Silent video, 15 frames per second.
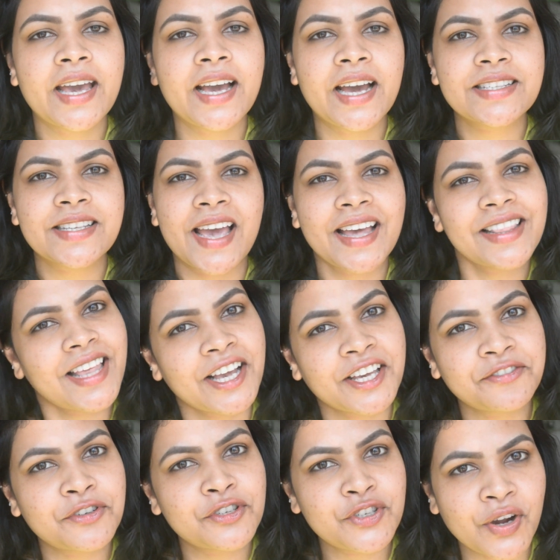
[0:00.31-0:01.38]
Guys, and
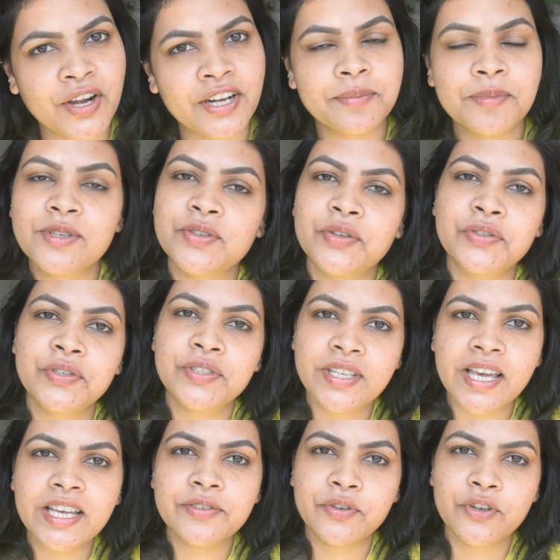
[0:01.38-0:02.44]
thank you for joining me. So in
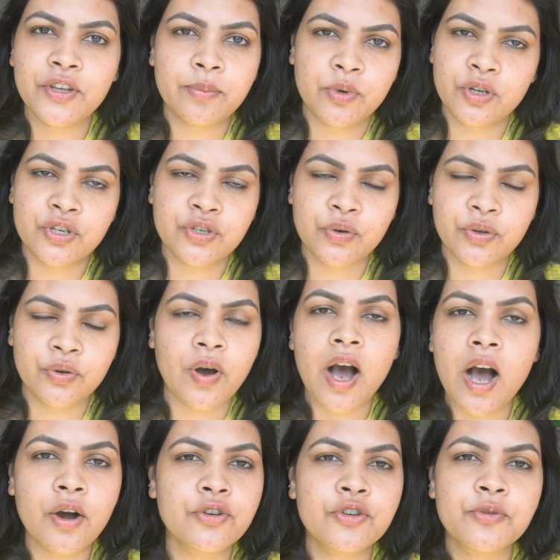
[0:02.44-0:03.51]
today's video I'm going to show you
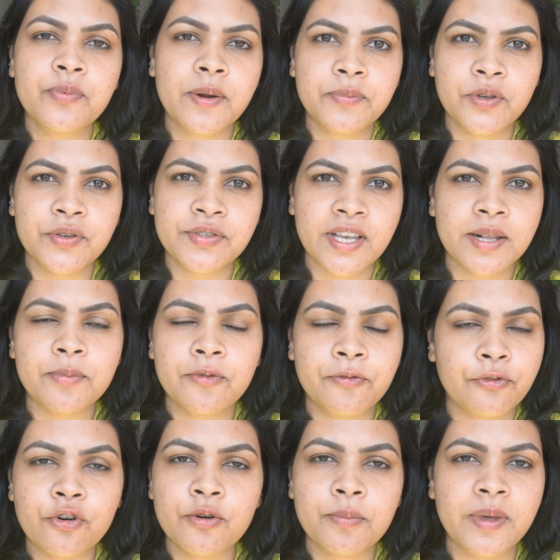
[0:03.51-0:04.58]
how to prep your skin
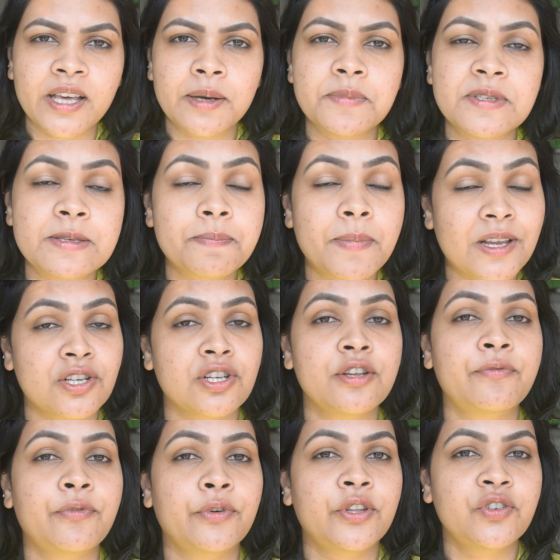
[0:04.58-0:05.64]
before makeup,
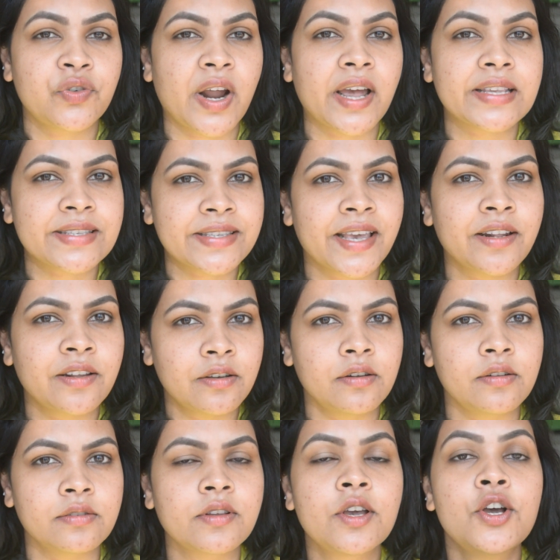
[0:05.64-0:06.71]
especially for the dry skin
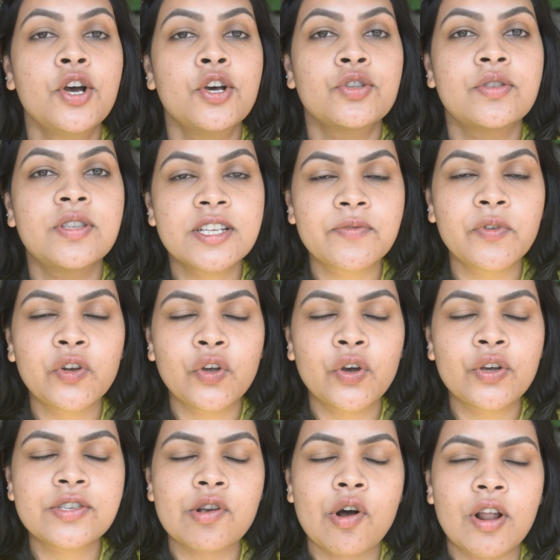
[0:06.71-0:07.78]
girls. So this video
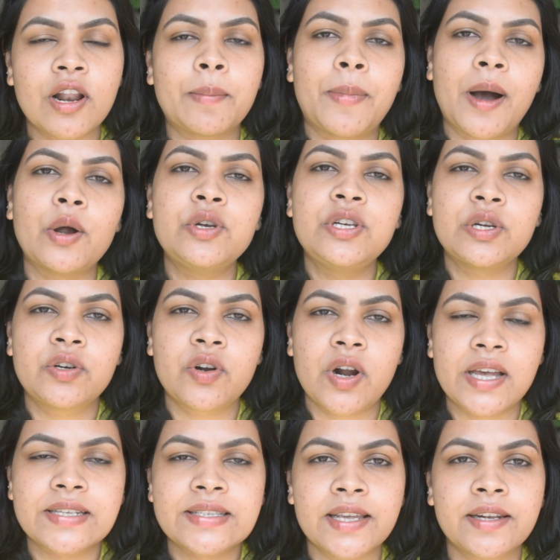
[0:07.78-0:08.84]
is all about
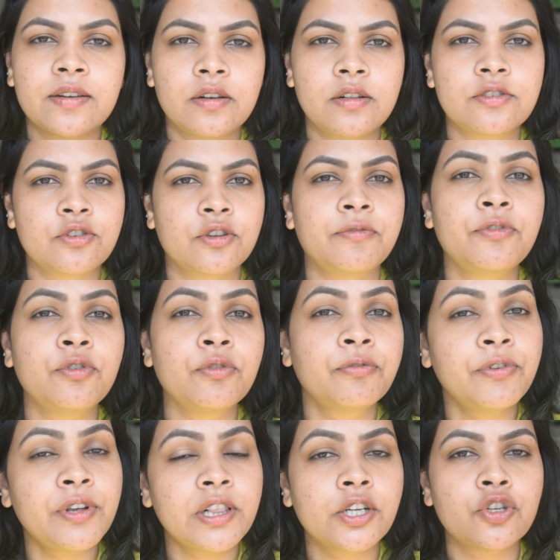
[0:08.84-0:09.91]
dry skin girls. So if you
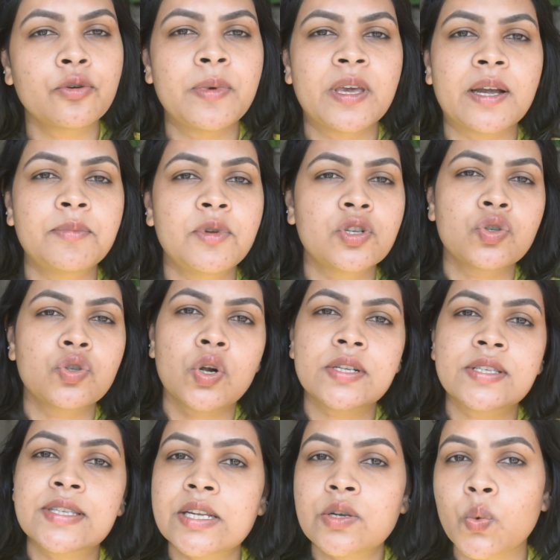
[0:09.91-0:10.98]
feel that your makeup does
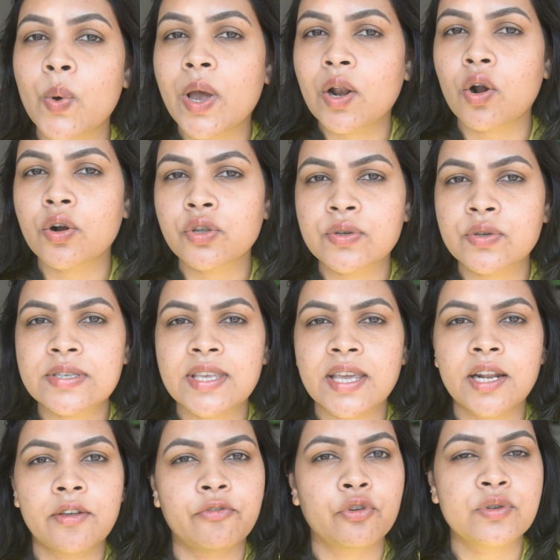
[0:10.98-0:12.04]
not sit well on your
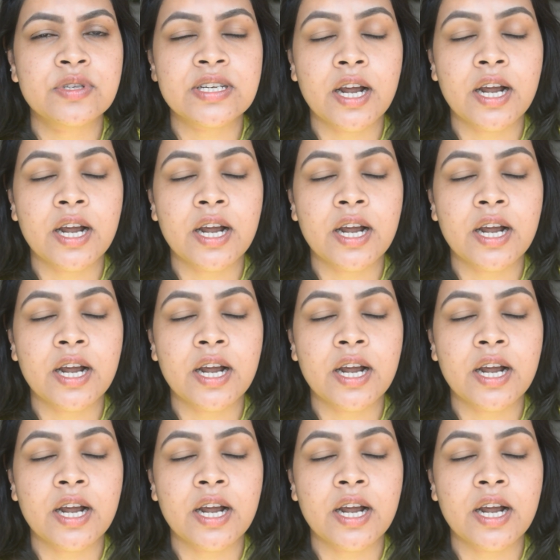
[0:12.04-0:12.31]
skin, if your